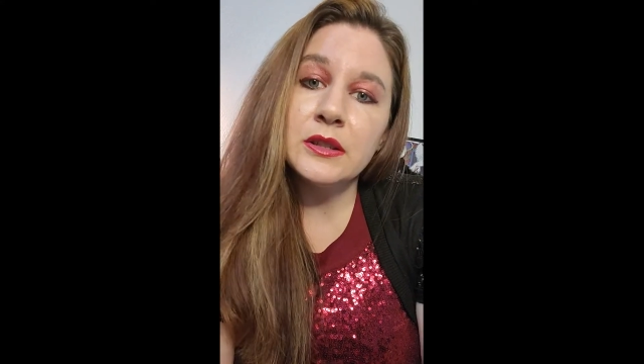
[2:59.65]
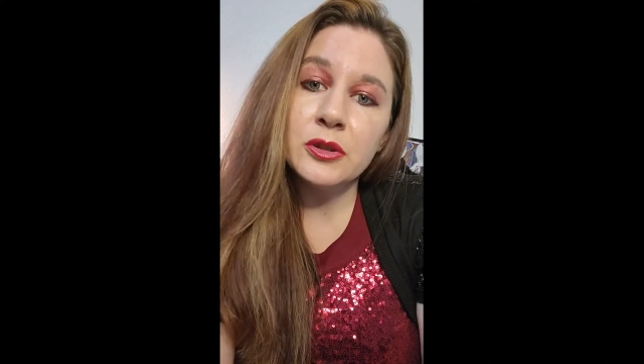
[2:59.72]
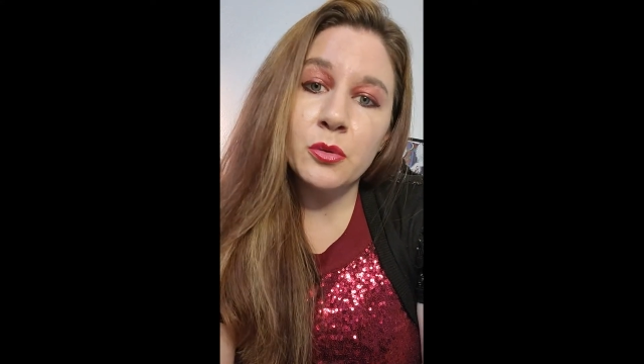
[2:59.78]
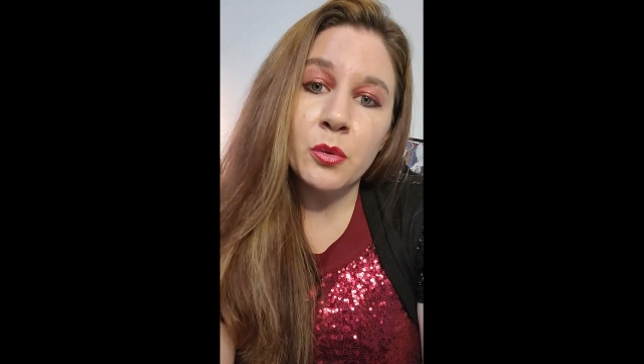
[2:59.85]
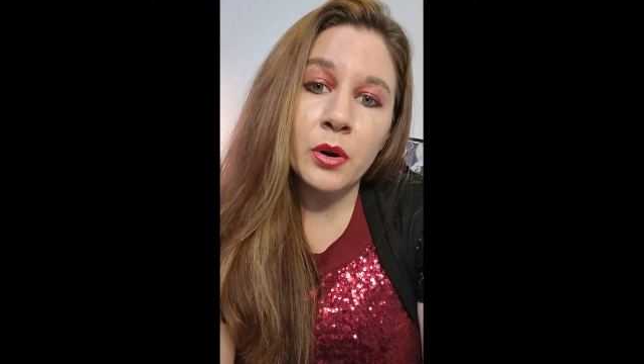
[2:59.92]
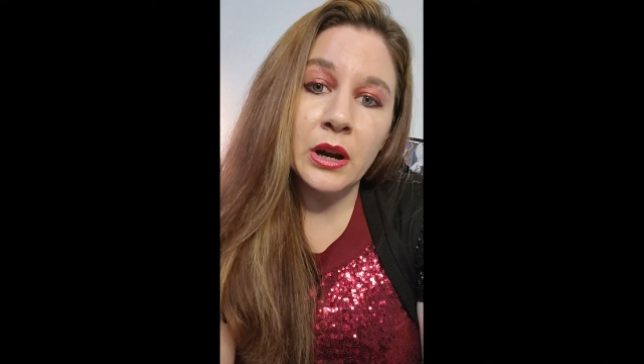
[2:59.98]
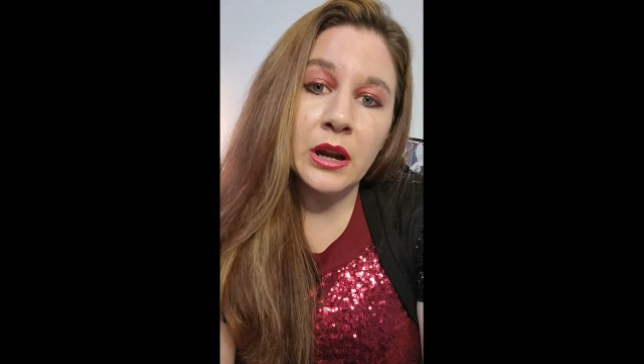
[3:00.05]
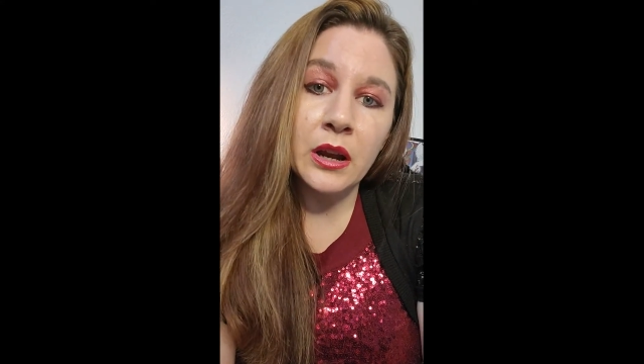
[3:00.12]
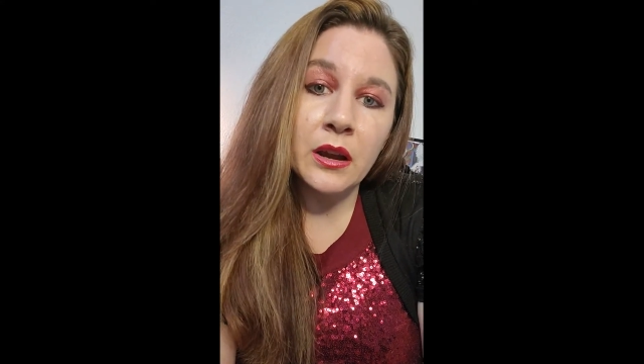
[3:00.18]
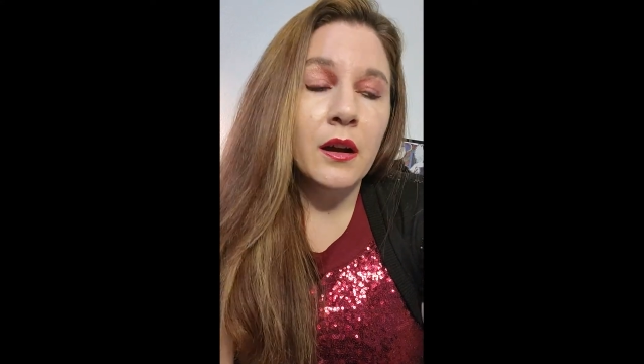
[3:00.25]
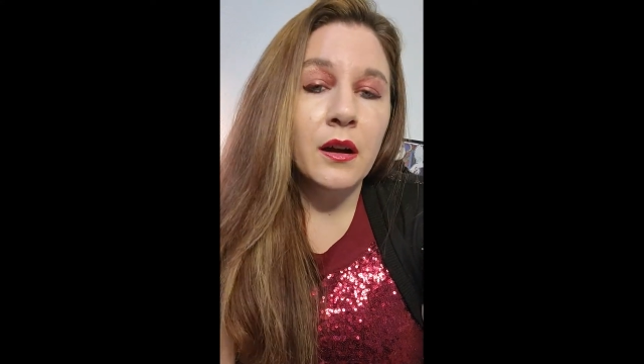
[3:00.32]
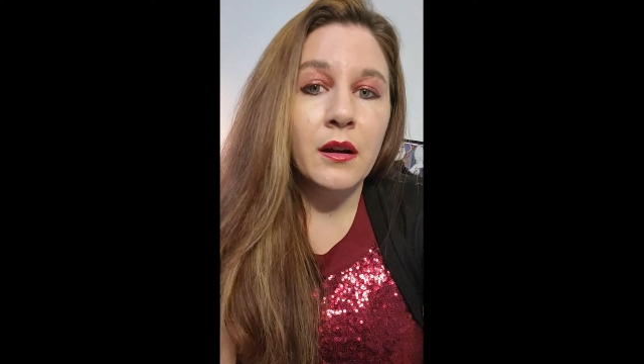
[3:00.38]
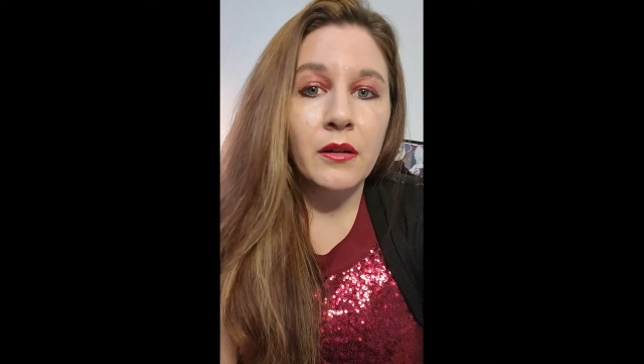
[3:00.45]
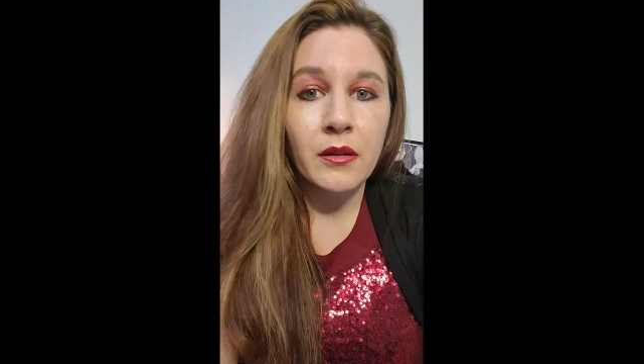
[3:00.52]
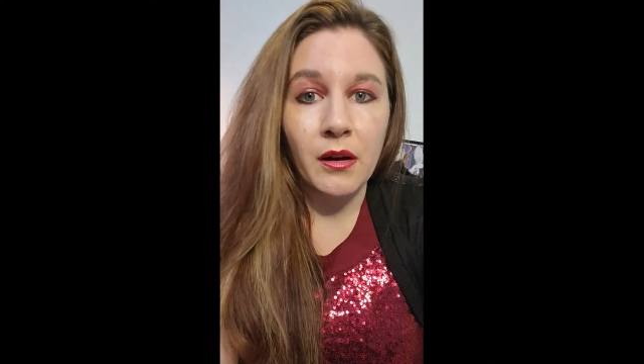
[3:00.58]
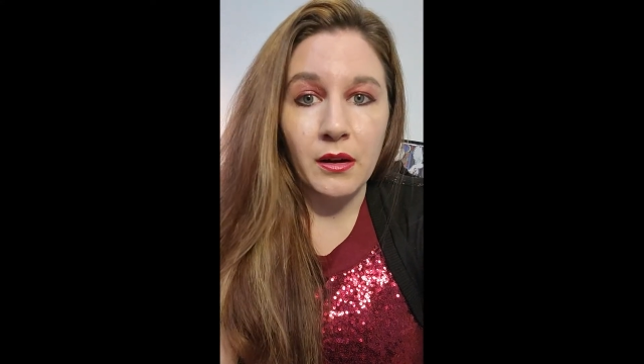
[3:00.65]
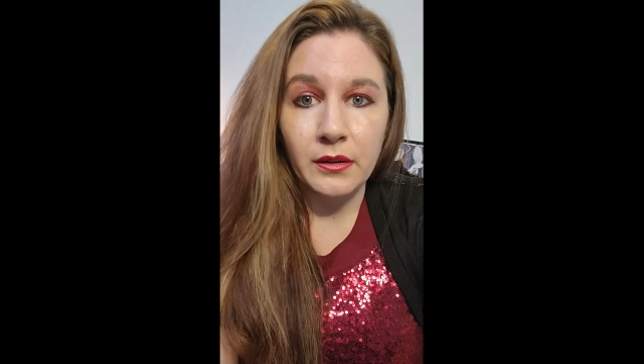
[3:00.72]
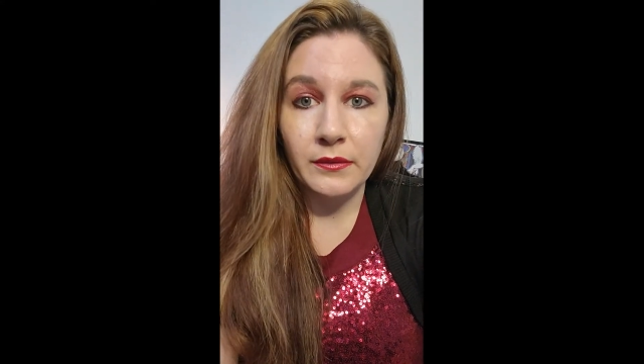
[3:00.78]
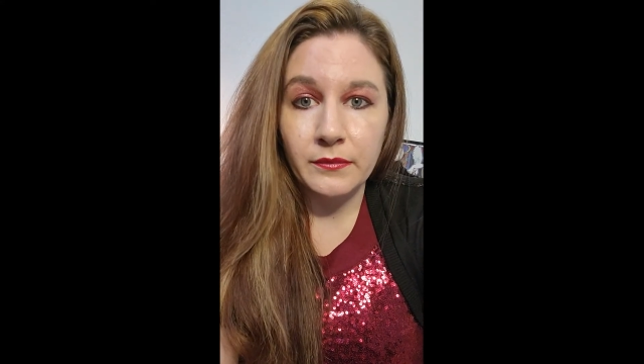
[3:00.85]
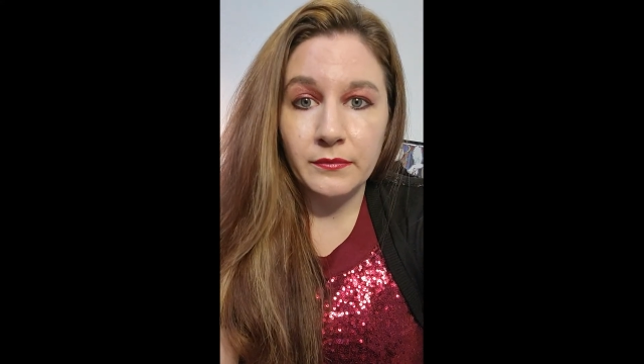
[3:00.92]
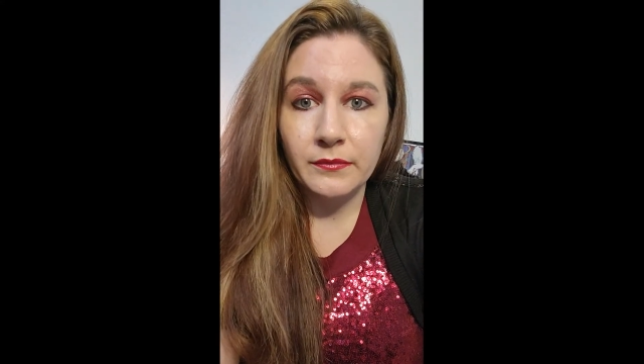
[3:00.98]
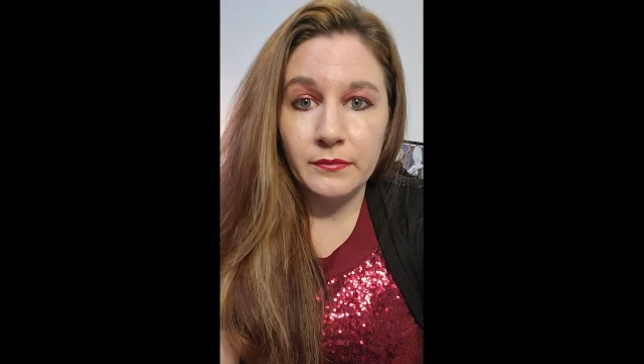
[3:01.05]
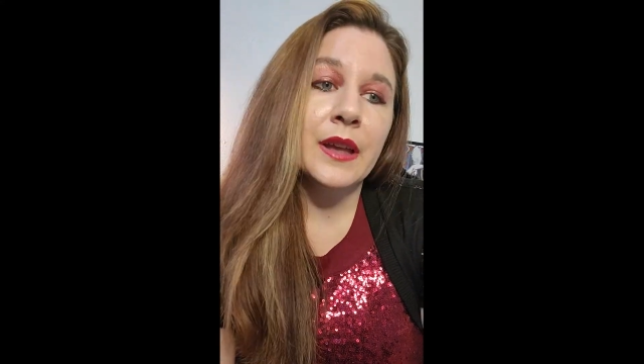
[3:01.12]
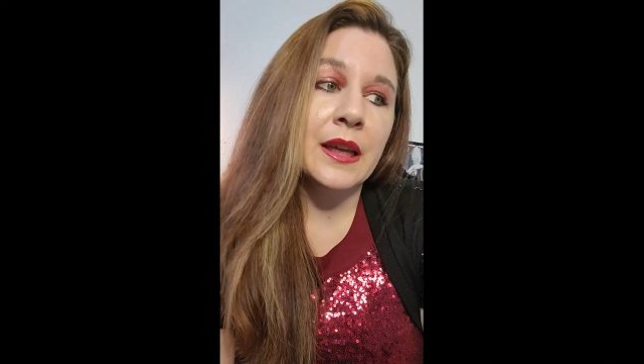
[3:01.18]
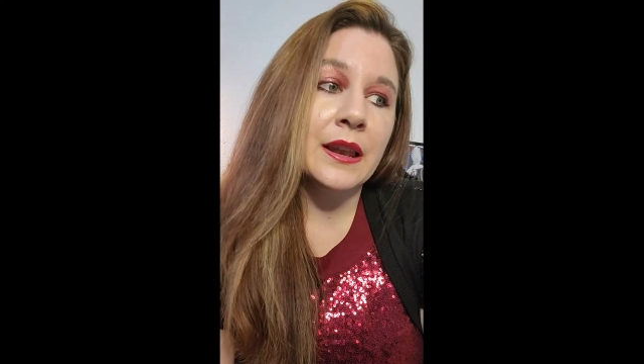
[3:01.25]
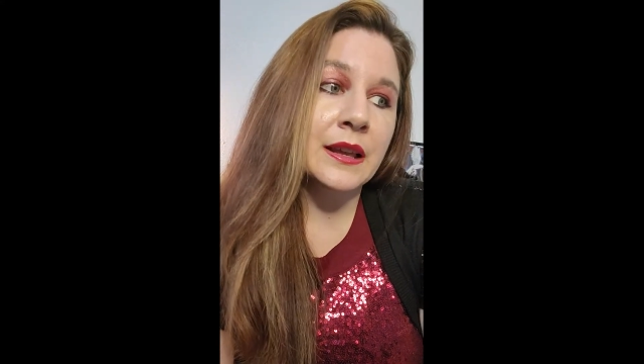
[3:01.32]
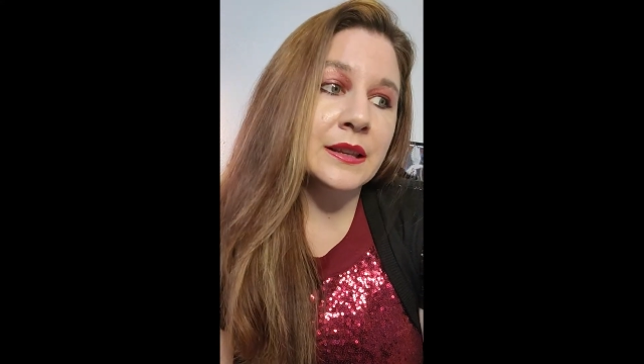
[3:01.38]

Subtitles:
story are gone, and